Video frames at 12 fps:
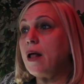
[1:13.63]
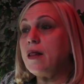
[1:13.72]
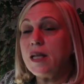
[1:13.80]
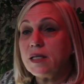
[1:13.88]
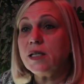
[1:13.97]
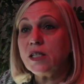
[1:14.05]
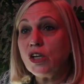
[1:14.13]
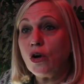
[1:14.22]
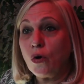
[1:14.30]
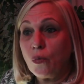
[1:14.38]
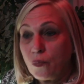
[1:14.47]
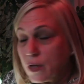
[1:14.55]
This
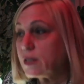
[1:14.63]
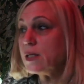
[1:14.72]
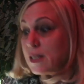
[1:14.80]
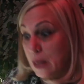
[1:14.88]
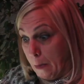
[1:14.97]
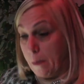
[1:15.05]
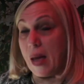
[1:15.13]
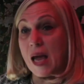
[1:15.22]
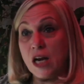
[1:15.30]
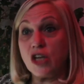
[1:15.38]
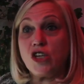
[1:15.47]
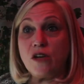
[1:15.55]
is the
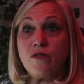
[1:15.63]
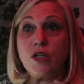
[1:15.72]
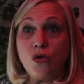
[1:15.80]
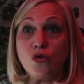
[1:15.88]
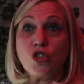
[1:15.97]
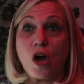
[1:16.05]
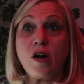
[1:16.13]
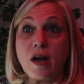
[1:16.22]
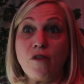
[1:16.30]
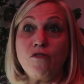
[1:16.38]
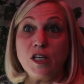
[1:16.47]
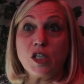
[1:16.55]
main achievement you start
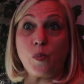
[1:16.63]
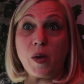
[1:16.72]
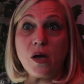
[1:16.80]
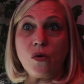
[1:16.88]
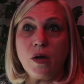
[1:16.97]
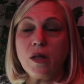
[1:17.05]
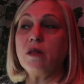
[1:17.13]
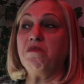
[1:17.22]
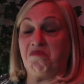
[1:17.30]
every speak with.